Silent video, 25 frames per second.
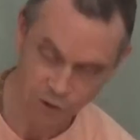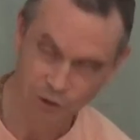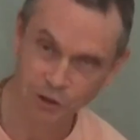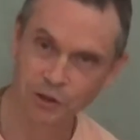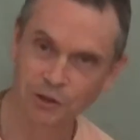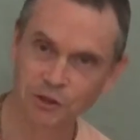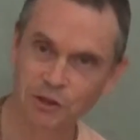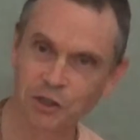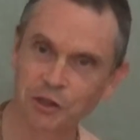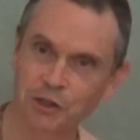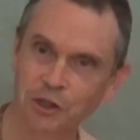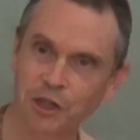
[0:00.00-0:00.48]

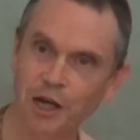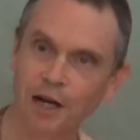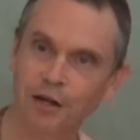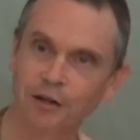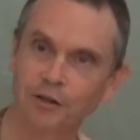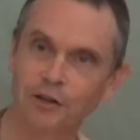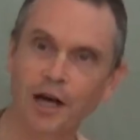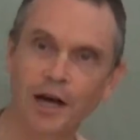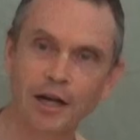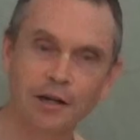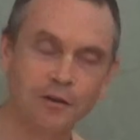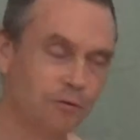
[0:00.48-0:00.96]
it's got a
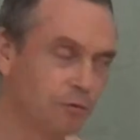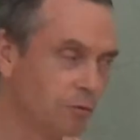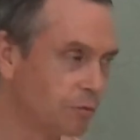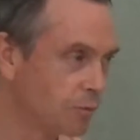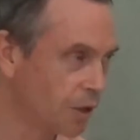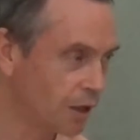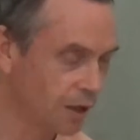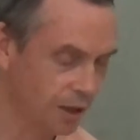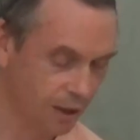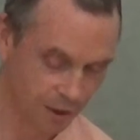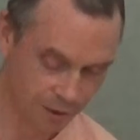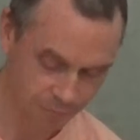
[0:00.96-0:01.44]
lot
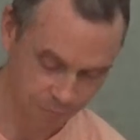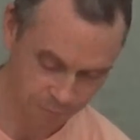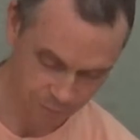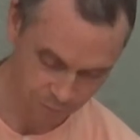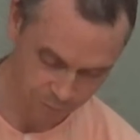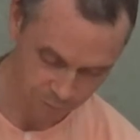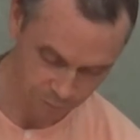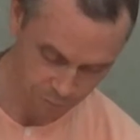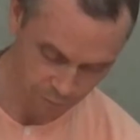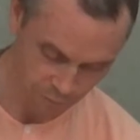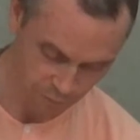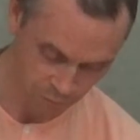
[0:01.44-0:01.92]
of
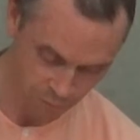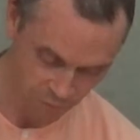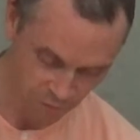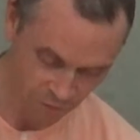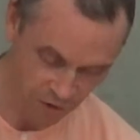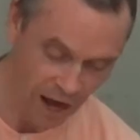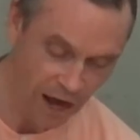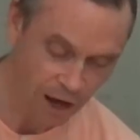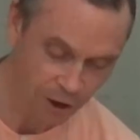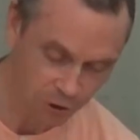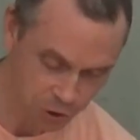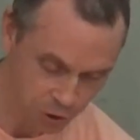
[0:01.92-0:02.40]

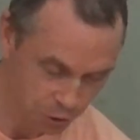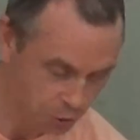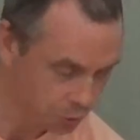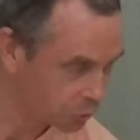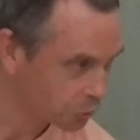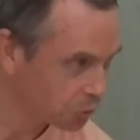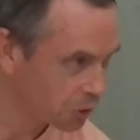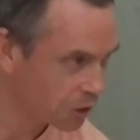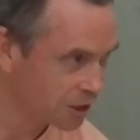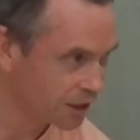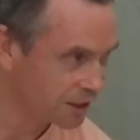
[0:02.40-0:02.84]
value,